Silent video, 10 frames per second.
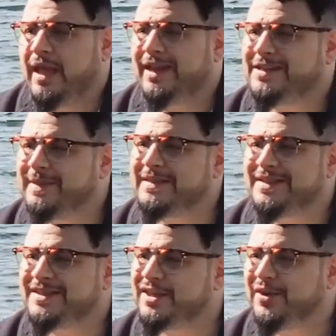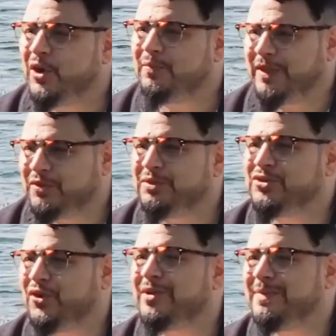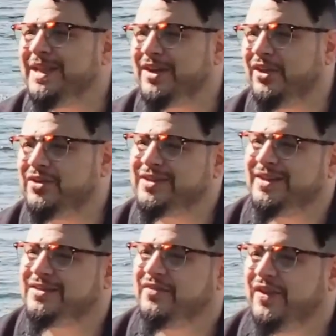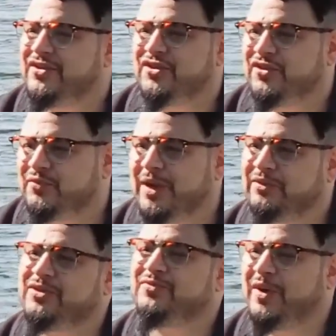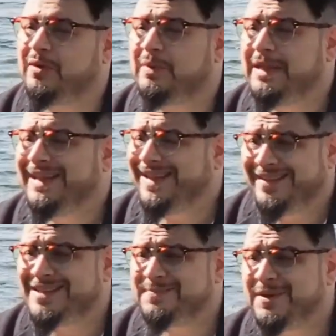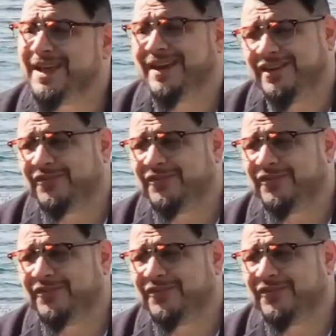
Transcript: It is my sincere hope that you will join me and others on this adventure throughout this realm, in this book and in the